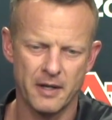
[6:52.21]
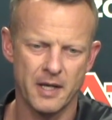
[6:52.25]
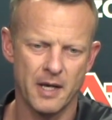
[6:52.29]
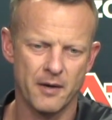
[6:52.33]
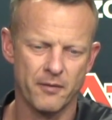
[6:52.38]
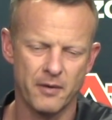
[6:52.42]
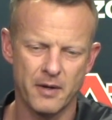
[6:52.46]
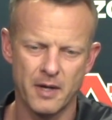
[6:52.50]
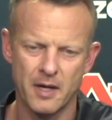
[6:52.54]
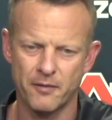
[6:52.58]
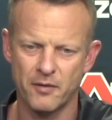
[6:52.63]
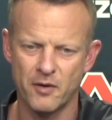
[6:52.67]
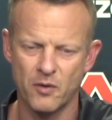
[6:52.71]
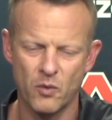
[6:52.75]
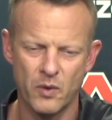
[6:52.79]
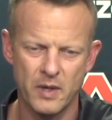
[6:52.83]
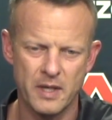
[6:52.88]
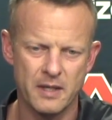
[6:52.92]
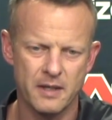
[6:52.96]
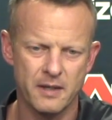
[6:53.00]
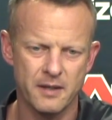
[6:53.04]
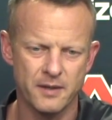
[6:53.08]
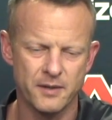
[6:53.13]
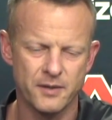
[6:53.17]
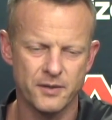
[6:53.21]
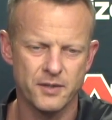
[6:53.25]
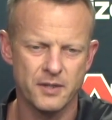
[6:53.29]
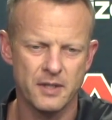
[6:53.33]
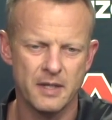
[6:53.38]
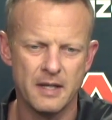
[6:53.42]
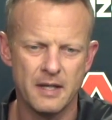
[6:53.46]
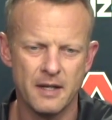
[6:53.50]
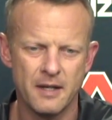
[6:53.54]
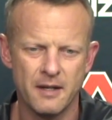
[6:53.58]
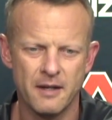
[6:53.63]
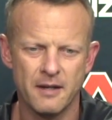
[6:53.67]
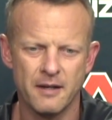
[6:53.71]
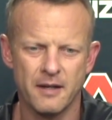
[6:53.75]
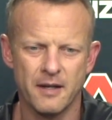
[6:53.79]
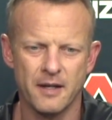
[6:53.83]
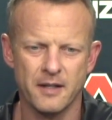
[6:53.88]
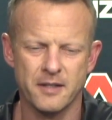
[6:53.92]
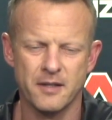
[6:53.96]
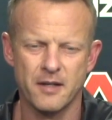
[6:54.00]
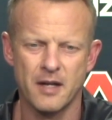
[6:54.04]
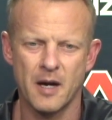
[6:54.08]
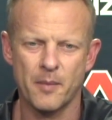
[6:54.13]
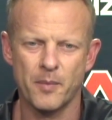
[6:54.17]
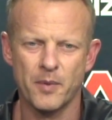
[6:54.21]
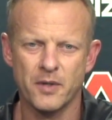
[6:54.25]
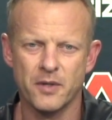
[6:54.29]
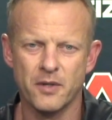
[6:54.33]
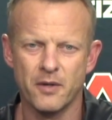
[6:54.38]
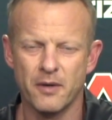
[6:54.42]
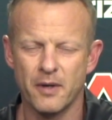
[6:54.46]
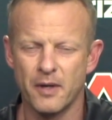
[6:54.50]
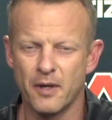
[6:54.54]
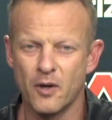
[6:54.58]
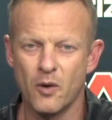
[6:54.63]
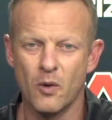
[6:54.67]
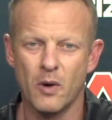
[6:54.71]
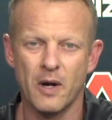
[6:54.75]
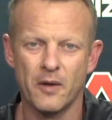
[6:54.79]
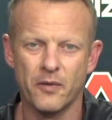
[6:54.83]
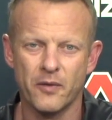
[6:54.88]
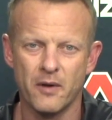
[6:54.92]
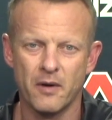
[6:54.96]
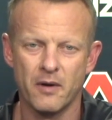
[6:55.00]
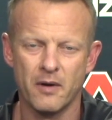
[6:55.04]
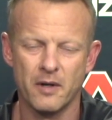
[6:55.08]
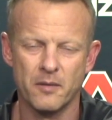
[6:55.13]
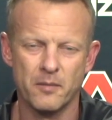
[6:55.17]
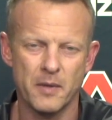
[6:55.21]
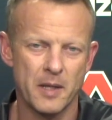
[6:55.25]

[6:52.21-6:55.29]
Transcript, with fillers: Every every week is is an opportunity to go out there and,